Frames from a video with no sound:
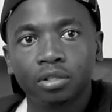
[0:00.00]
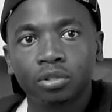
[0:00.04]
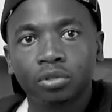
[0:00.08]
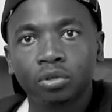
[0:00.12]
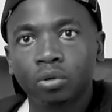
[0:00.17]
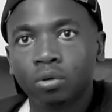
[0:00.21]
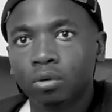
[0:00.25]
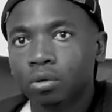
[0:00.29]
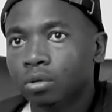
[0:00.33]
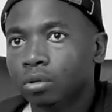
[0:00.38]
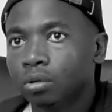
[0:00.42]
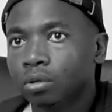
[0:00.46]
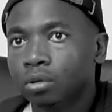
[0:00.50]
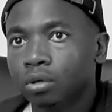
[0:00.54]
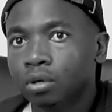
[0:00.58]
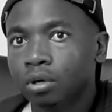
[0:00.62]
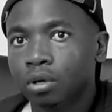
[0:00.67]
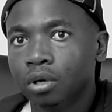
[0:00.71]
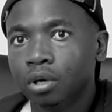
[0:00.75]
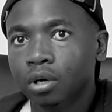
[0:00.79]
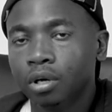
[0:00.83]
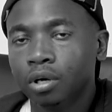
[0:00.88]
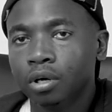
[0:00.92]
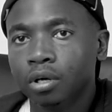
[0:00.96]
So
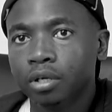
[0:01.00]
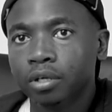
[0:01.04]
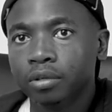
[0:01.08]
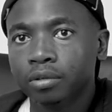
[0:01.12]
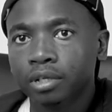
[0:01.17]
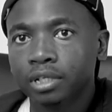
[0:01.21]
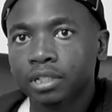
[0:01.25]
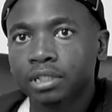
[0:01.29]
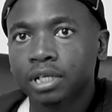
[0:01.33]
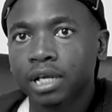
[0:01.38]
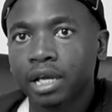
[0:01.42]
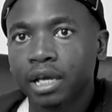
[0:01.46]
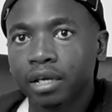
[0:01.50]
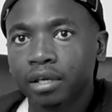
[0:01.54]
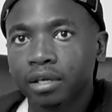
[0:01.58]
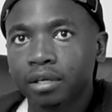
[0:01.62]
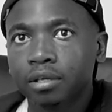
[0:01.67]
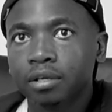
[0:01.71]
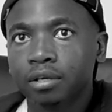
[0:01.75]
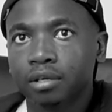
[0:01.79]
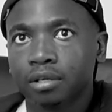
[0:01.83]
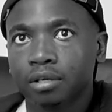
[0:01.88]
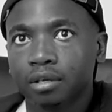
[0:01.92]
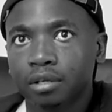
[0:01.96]
it was
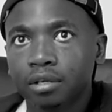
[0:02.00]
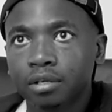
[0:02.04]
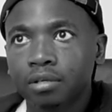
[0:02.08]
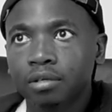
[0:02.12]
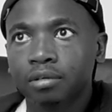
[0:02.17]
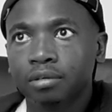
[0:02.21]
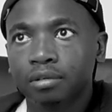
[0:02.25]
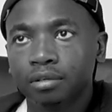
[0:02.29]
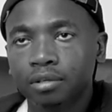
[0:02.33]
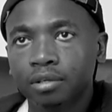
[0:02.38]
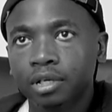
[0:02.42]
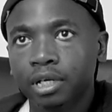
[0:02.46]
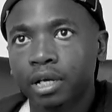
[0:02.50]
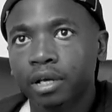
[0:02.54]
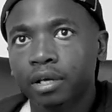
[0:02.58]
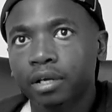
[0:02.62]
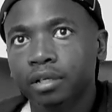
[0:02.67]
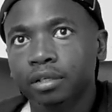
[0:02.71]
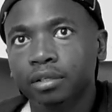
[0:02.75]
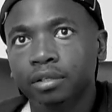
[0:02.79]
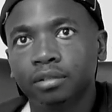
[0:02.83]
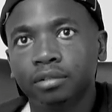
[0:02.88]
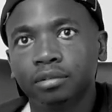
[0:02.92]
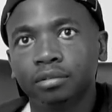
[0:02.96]
like,
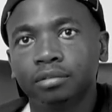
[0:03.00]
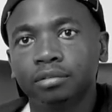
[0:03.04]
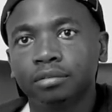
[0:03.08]
okay,